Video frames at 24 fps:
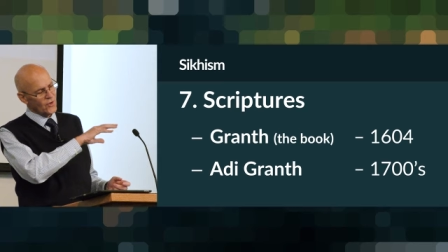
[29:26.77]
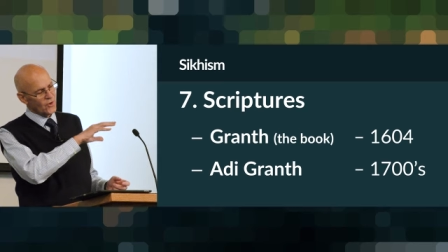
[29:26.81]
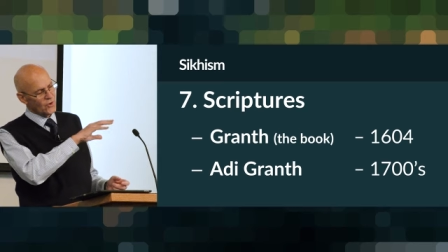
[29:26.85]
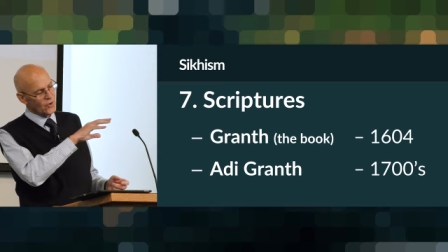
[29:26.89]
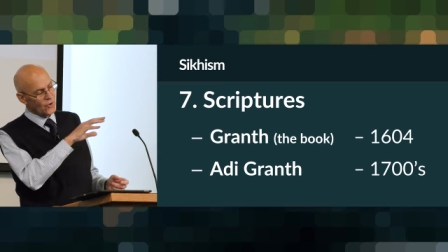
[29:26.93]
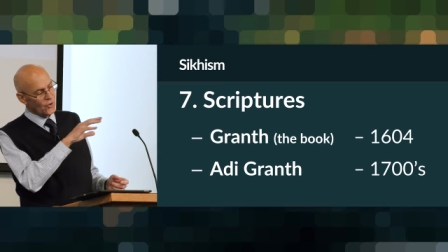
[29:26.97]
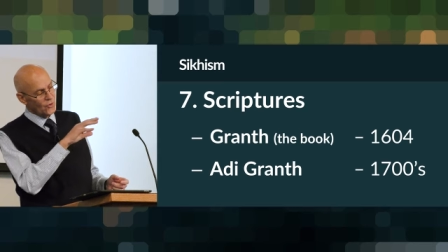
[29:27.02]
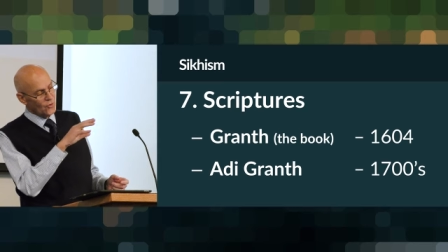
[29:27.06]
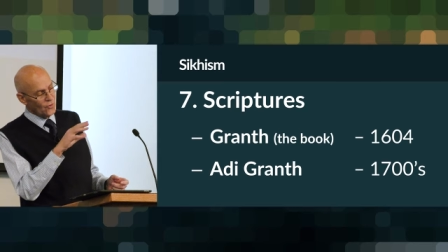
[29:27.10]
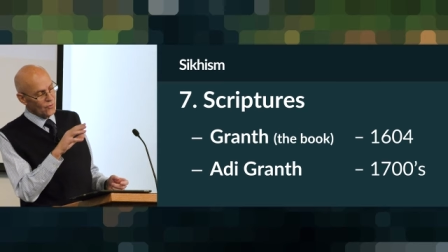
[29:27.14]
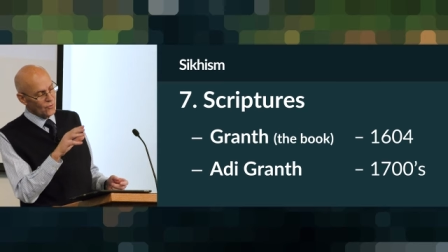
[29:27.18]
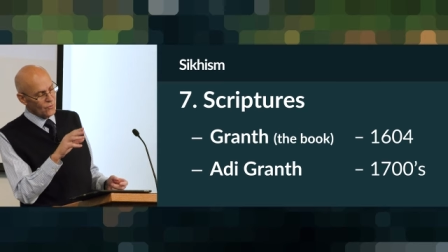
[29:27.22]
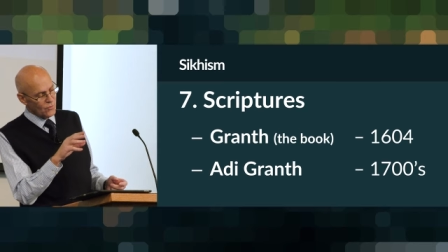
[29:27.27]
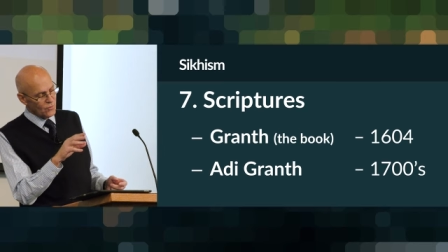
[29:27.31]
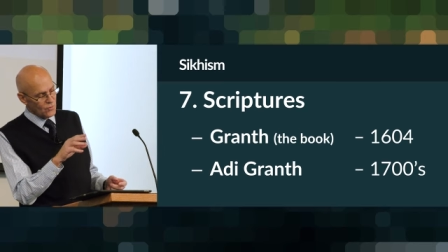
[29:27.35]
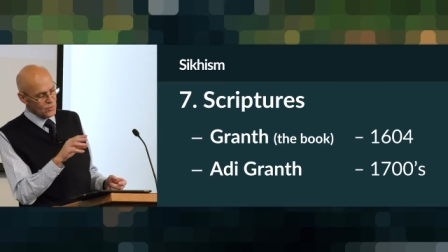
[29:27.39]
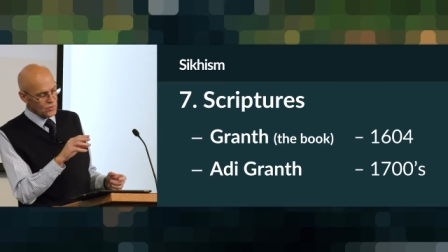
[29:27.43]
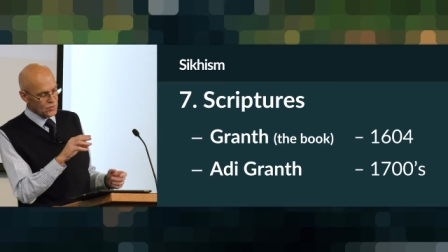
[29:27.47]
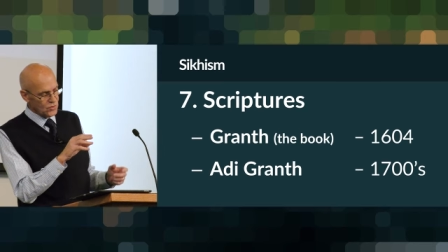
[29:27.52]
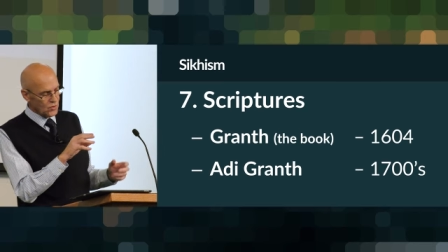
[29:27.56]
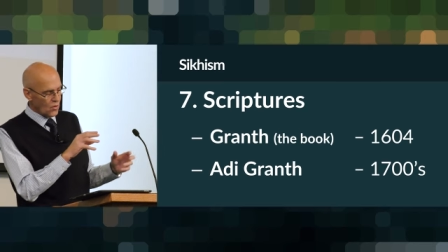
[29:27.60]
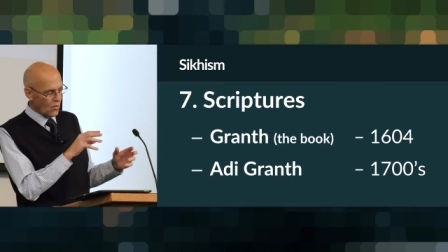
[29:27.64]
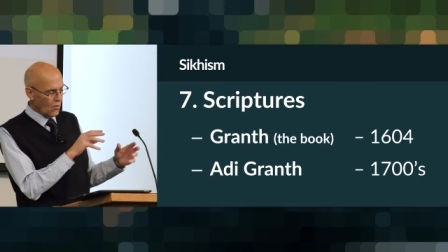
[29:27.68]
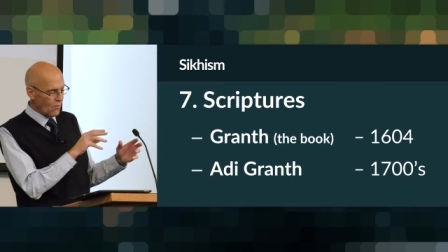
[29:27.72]
the
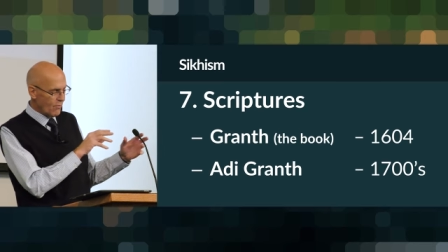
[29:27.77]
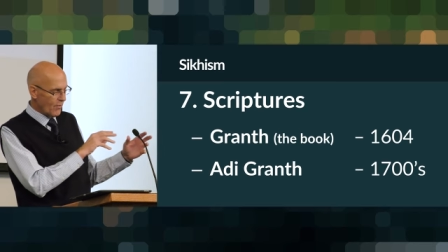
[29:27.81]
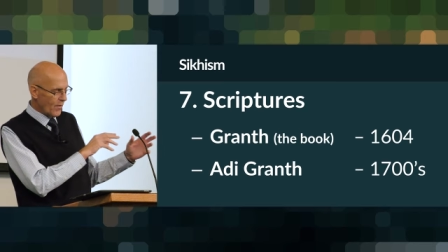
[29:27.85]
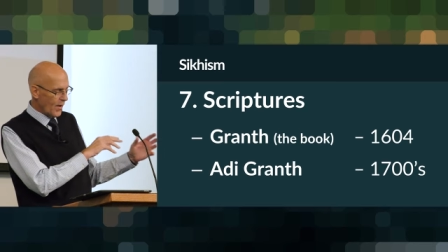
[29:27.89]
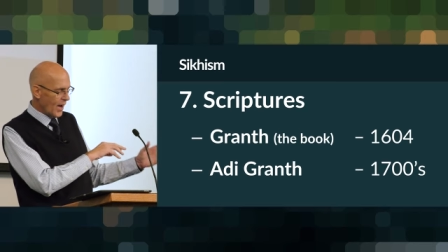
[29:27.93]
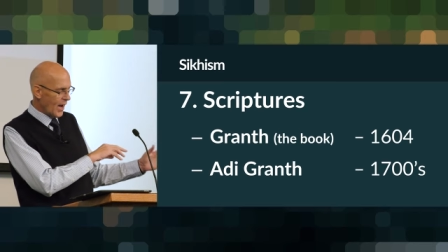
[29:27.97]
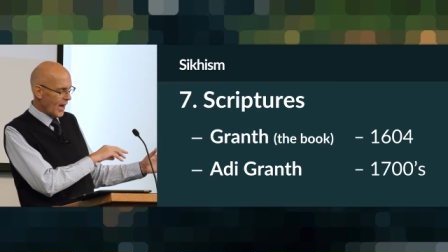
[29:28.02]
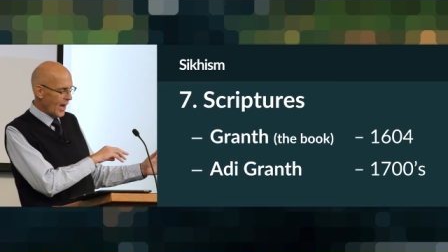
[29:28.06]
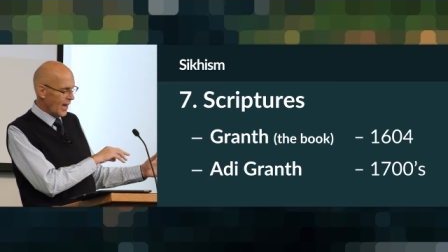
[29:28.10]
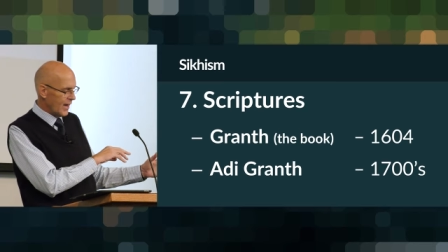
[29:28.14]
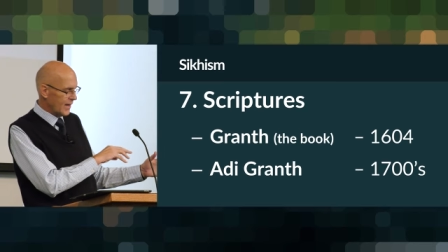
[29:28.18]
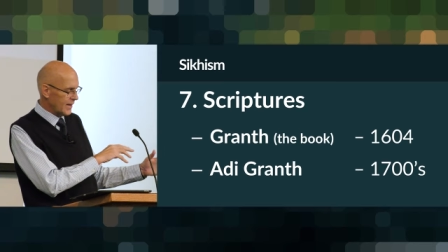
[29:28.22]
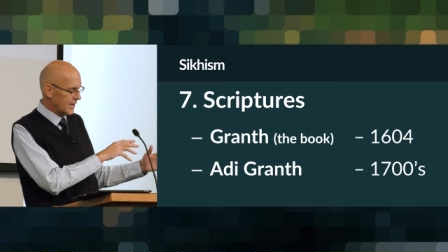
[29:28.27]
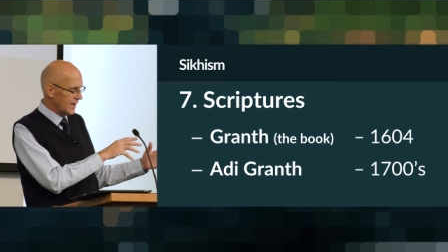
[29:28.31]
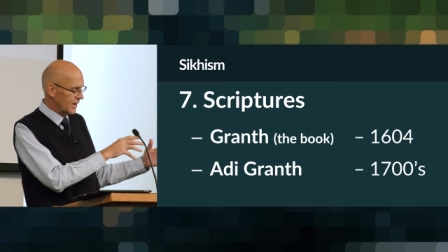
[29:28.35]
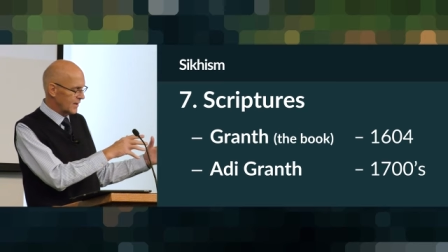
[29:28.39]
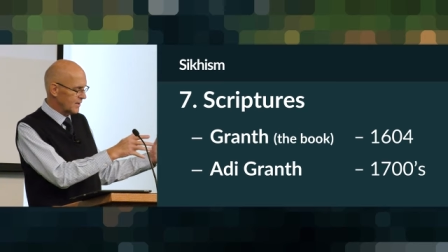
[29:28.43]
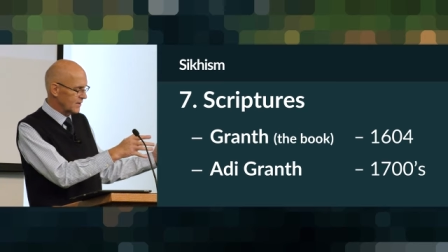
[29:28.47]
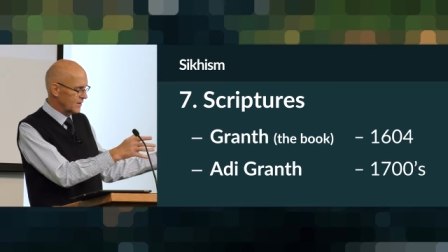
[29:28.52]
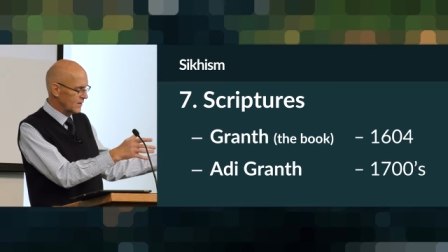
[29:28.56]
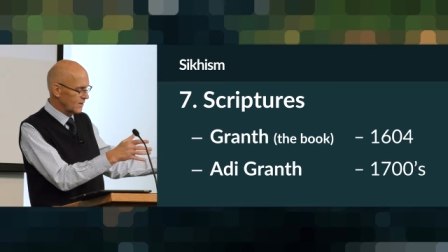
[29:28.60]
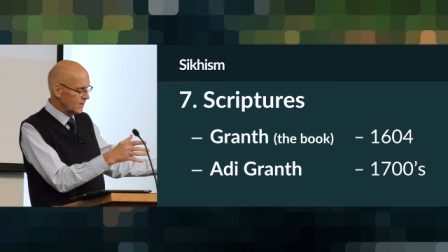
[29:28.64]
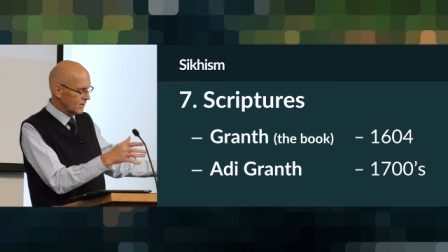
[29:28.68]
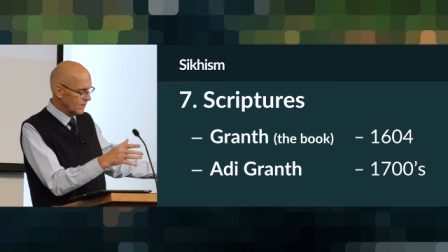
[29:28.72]
gurus go back
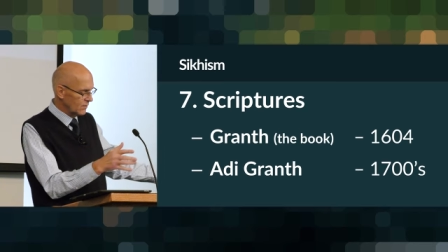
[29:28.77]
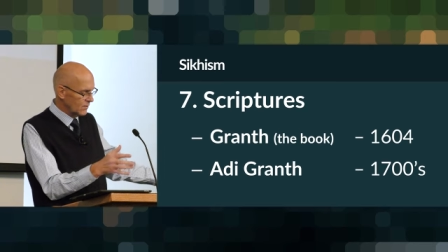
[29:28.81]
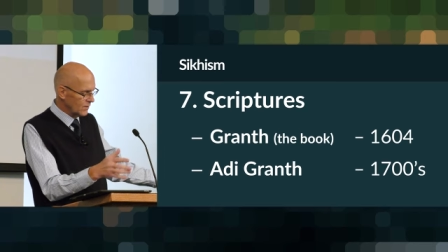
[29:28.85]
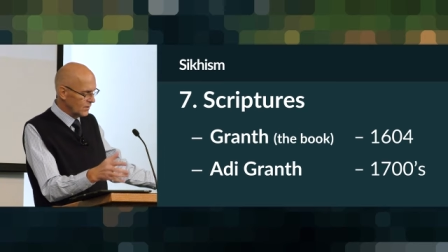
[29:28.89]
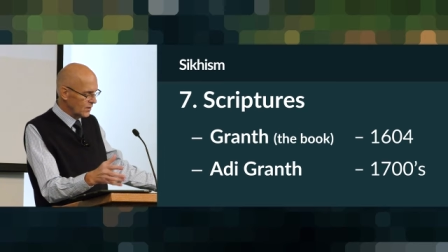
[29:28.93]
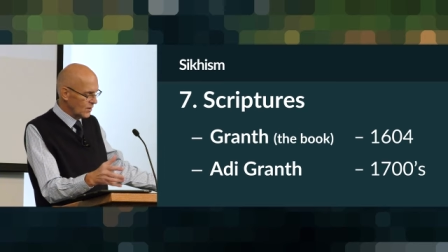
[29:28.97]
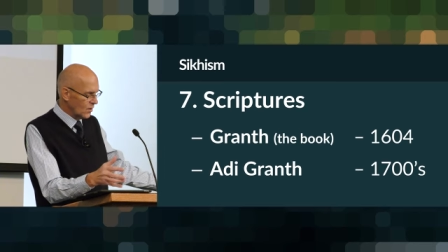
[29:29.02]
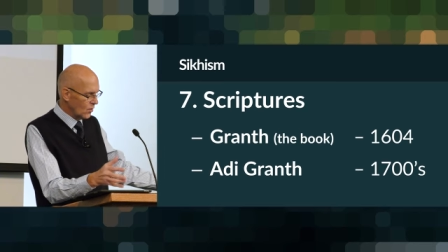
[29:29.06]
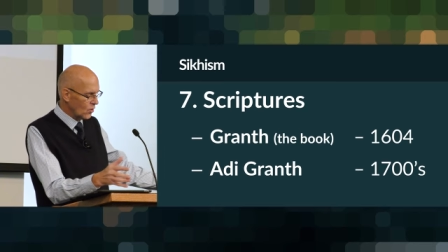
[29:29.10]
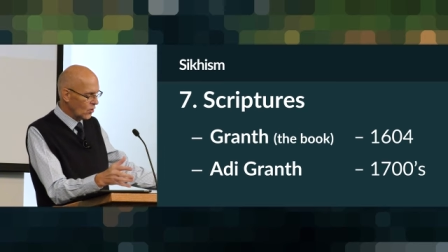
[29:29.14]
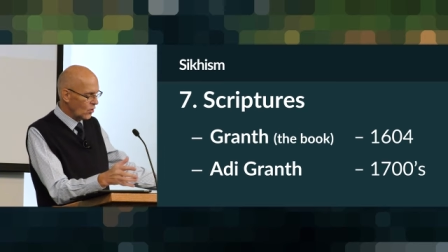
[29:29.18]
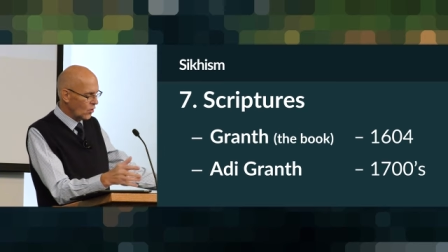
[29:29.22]
and you know,